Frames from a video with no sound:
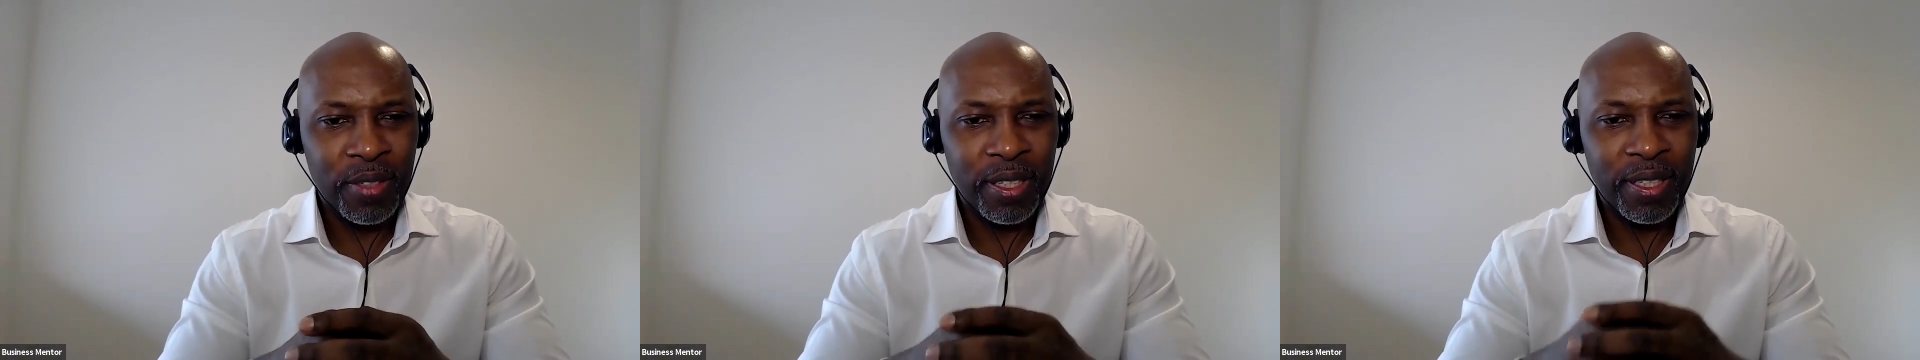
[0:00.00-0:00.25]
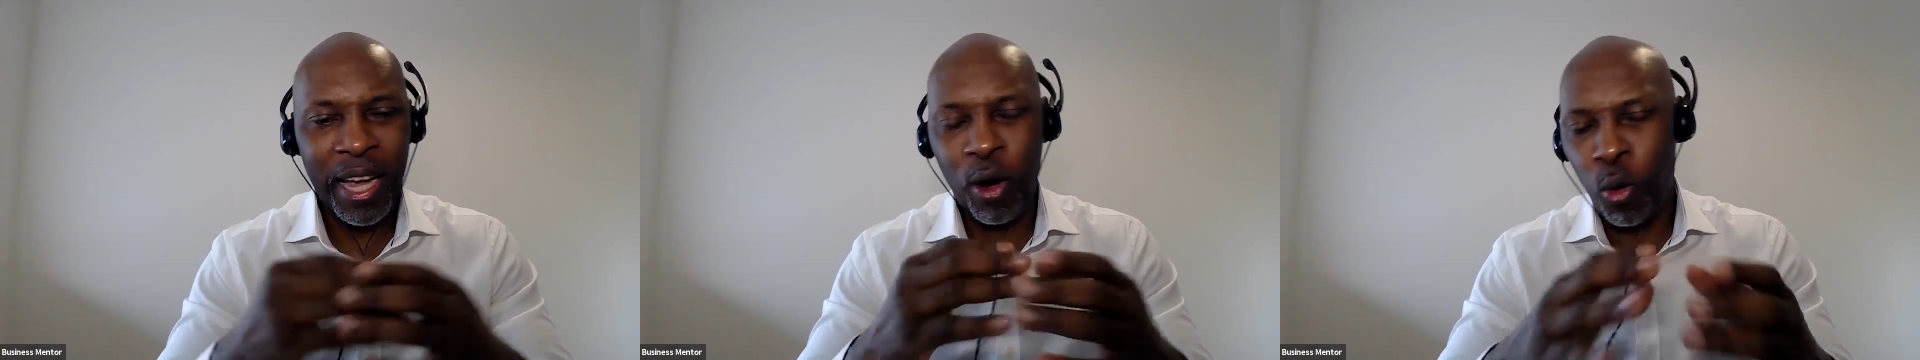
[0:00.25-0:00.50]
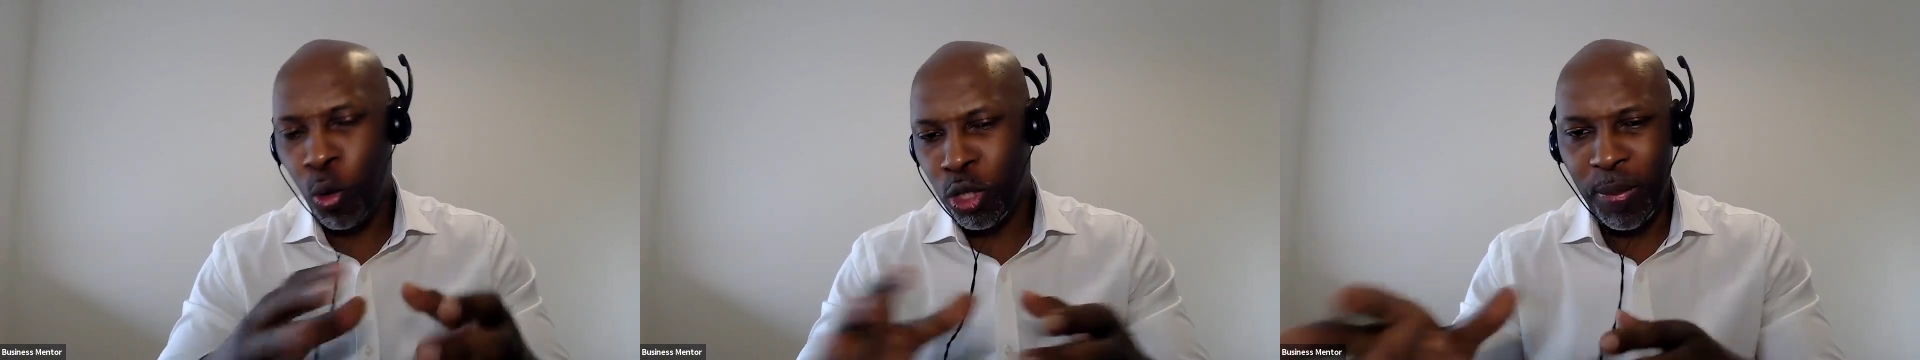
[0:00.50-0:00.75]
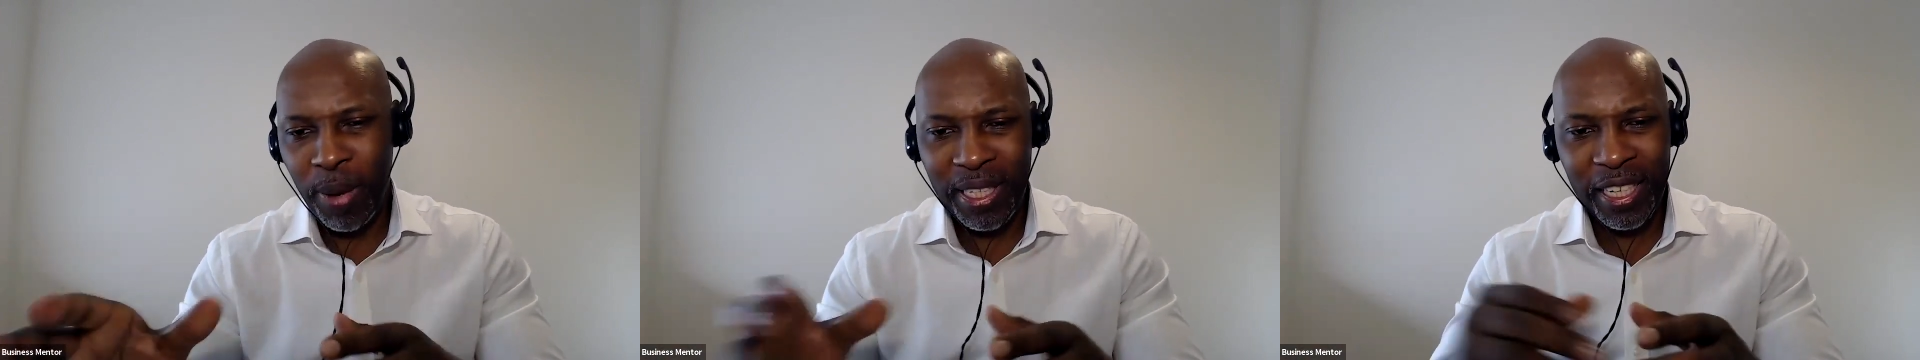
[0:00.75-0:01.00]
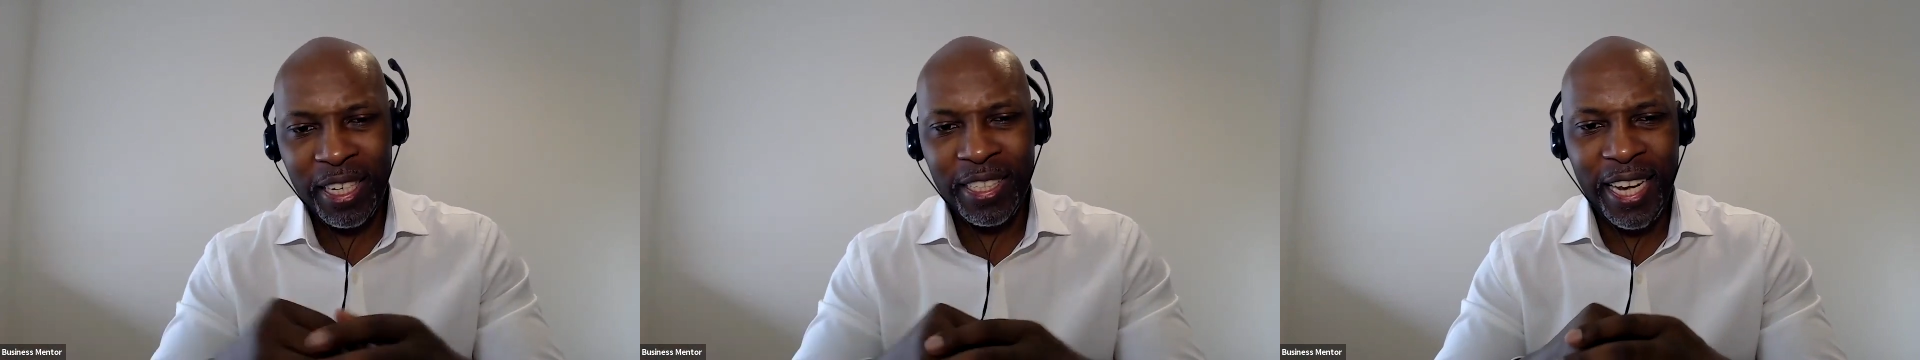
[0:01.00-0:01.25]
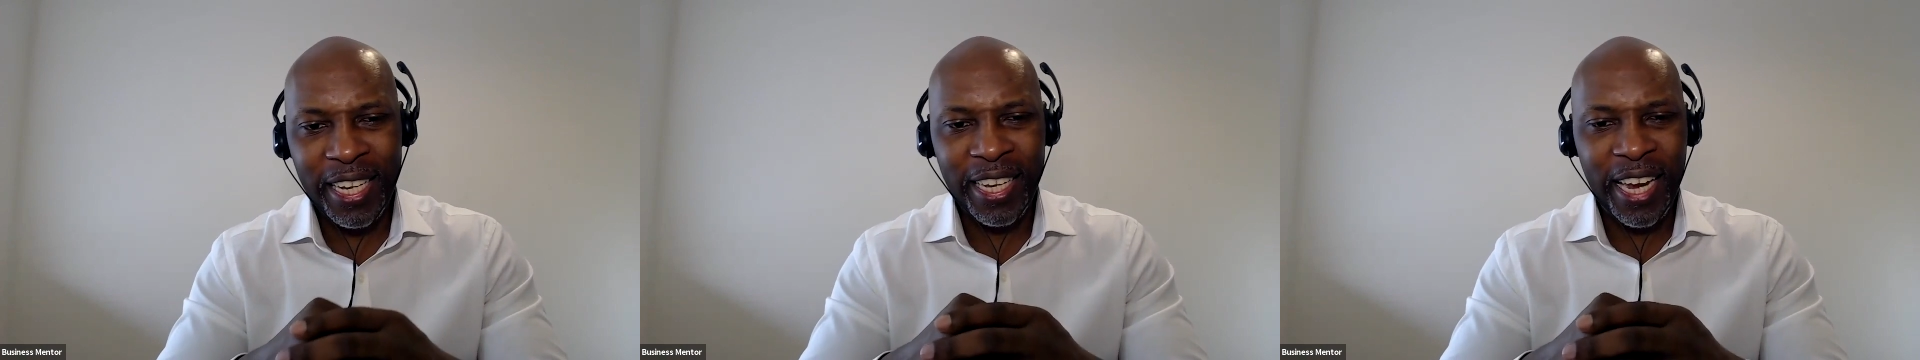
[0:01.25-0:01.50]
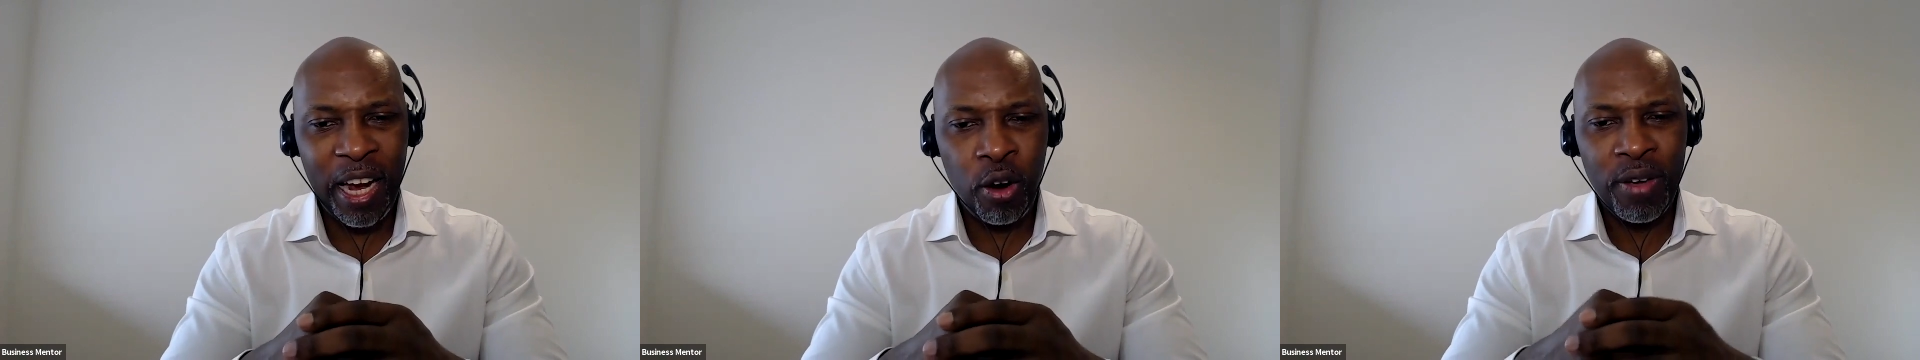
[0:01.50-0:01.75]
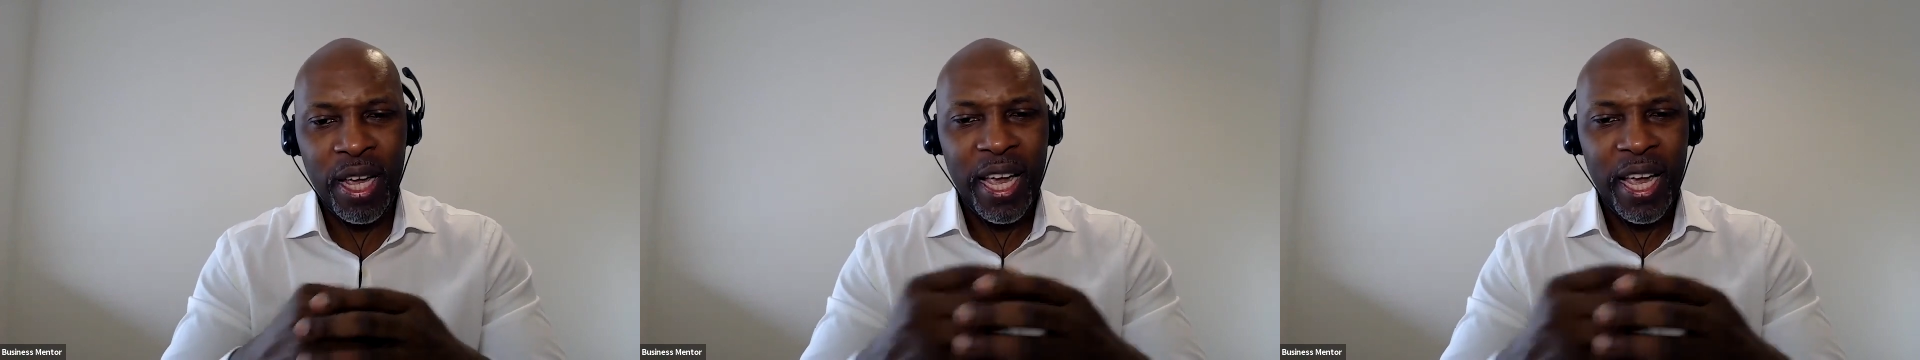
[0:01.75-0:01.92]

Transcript: They're automatically taken care of.